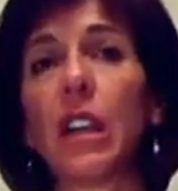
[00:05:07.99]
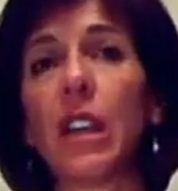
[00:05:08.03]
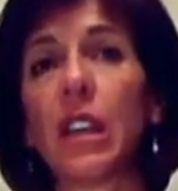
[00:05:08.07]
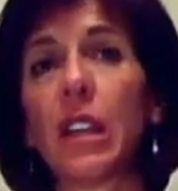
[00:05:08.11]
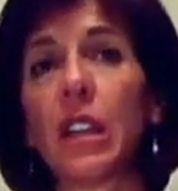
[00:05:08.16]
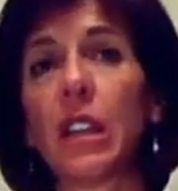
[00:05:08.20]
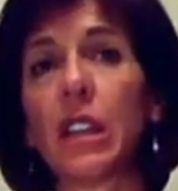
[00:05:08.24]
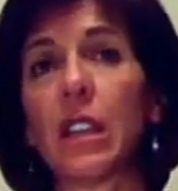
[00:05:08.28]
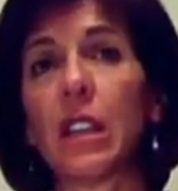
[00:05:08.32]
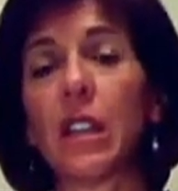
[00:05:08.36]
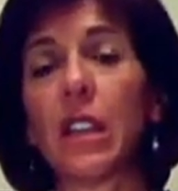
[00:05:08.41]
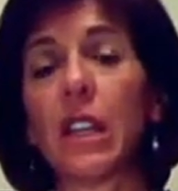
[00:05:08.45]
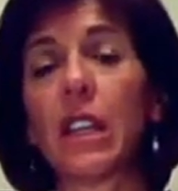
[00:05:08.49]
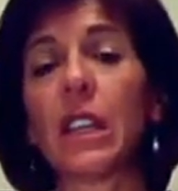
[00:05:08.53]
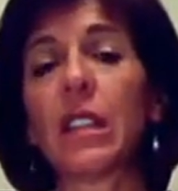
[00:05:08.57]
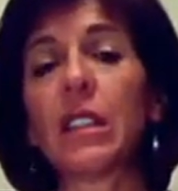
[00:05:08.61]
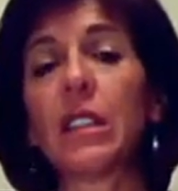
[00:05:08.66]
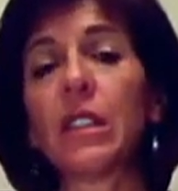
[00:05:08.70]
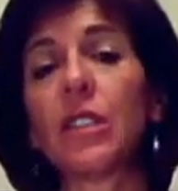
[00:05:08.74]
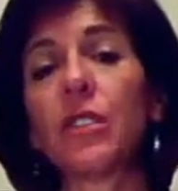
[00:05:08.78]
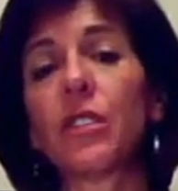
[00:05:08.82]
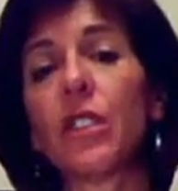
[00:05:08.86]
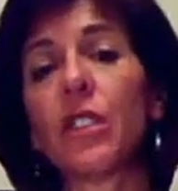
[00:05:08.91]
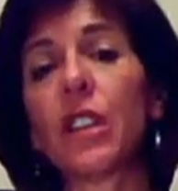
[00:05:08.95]
in the
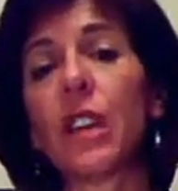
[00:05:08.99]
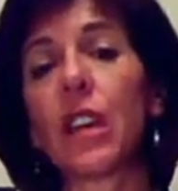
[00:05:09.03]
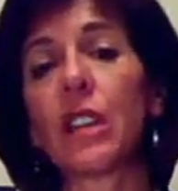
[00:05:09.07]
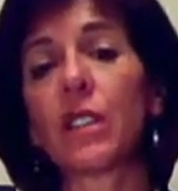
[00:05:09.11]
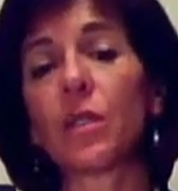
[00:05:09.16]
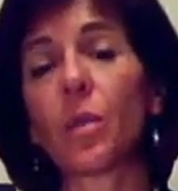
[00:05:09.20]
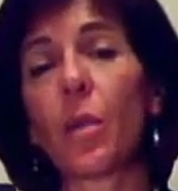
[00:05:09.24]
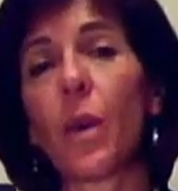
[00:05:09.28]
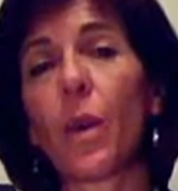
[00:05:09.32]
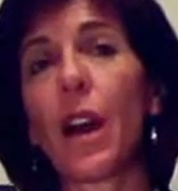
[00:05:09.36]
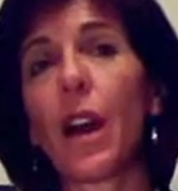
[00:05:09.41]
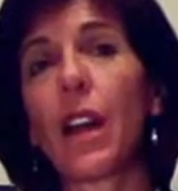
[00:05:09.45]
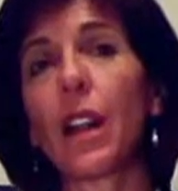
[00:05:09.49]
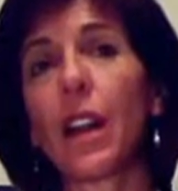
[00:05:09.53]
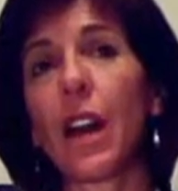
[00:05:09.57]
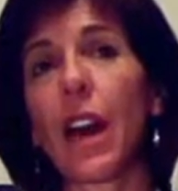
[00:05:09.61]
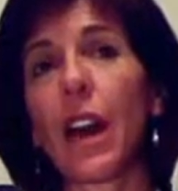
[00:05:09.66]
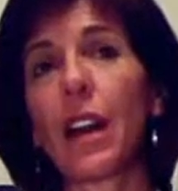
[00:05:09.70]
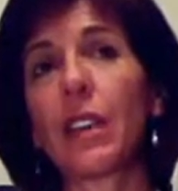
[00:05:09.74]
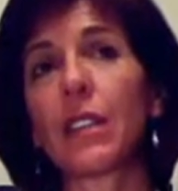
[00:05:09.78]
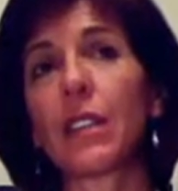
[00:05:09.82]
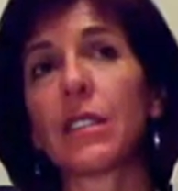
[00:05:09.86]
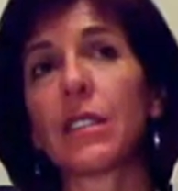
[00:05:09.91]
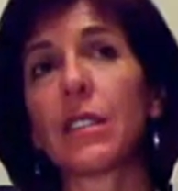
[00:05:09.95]
industry as well
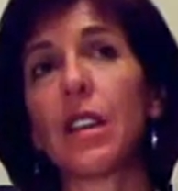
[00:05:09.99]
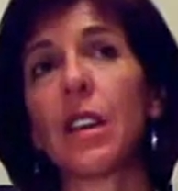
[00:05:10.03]
as